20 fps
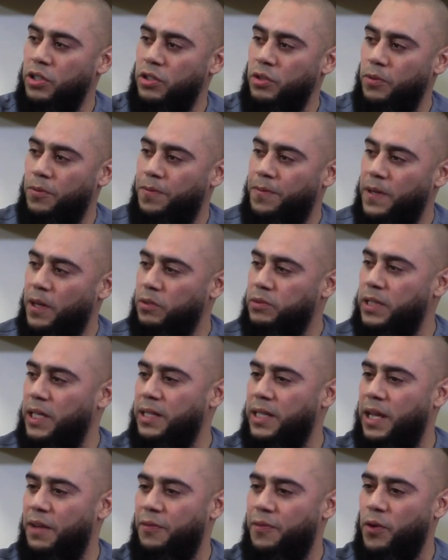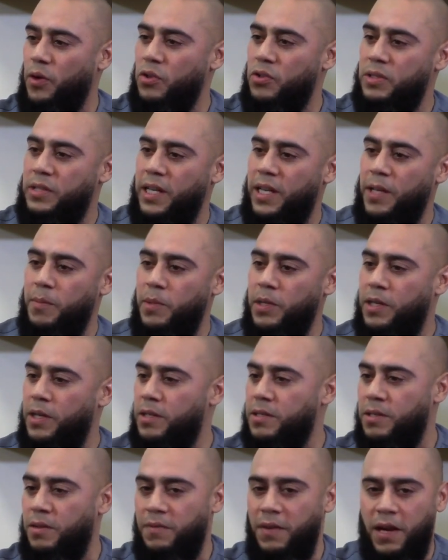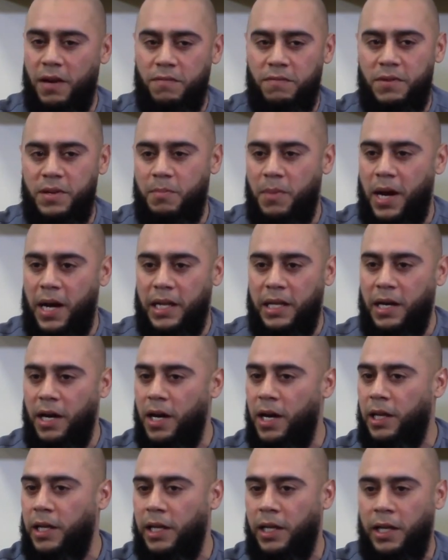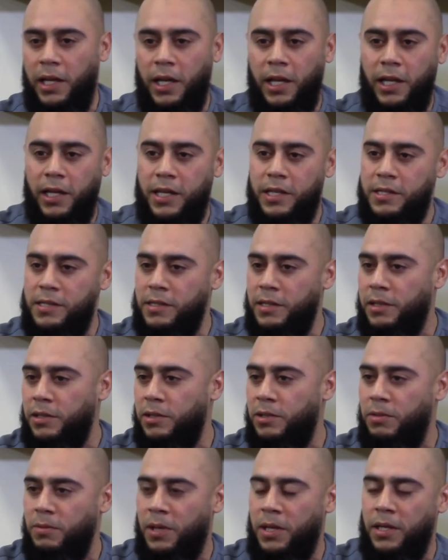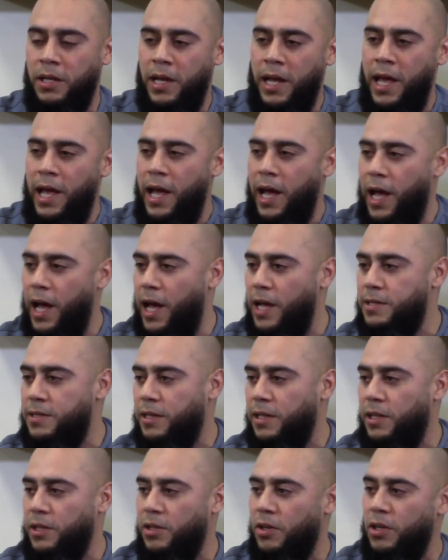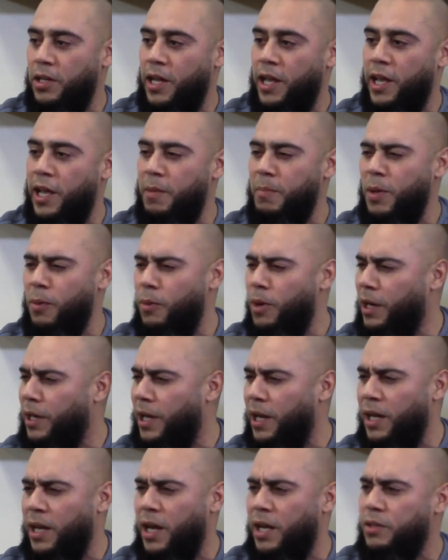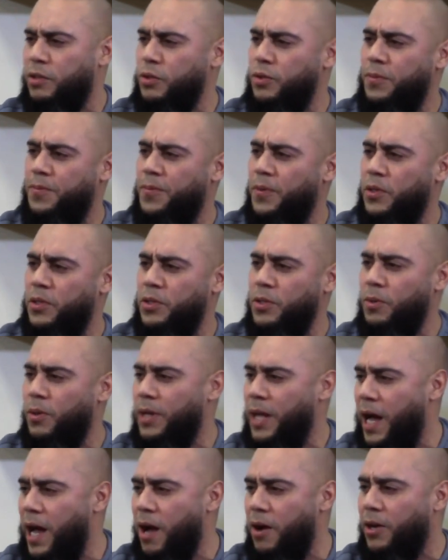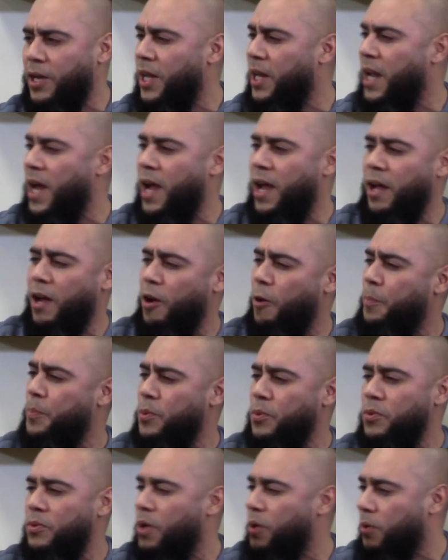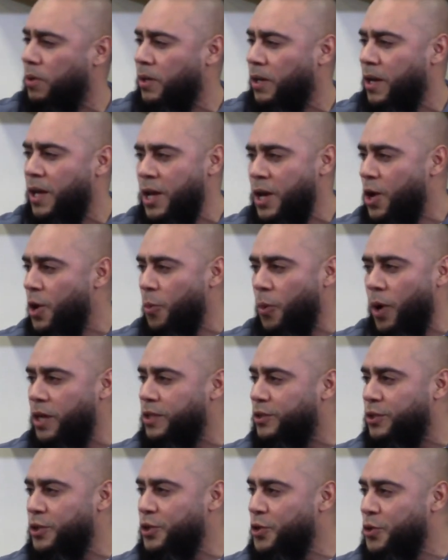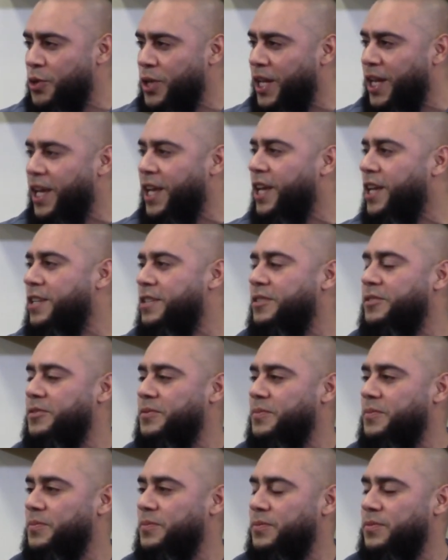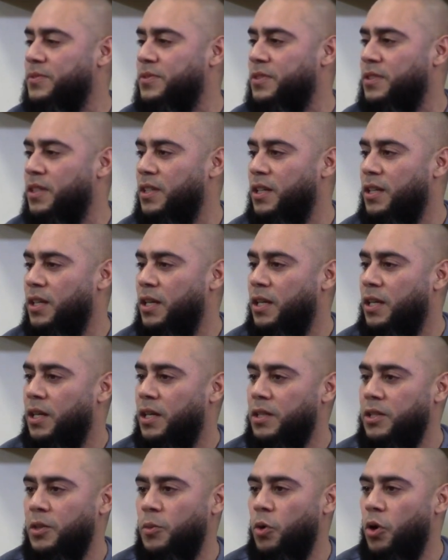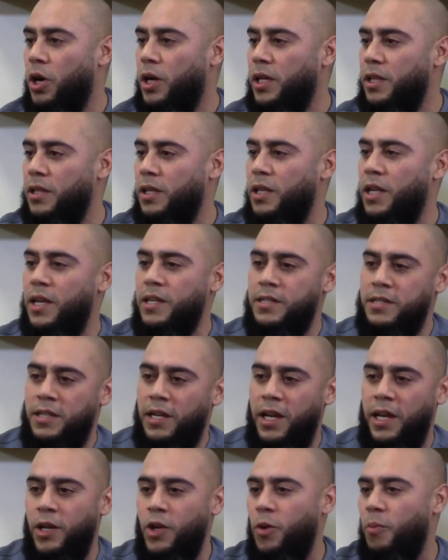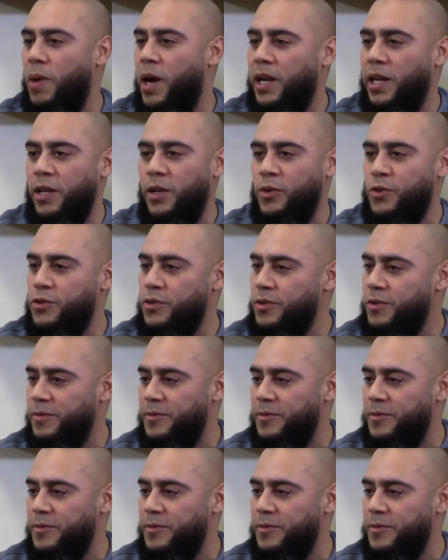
you felt on that first day because of everybody hugging and kissing you and asking your name and what can I do for you and how can I help you and what do you need, you walk in the next day and nobody knows you.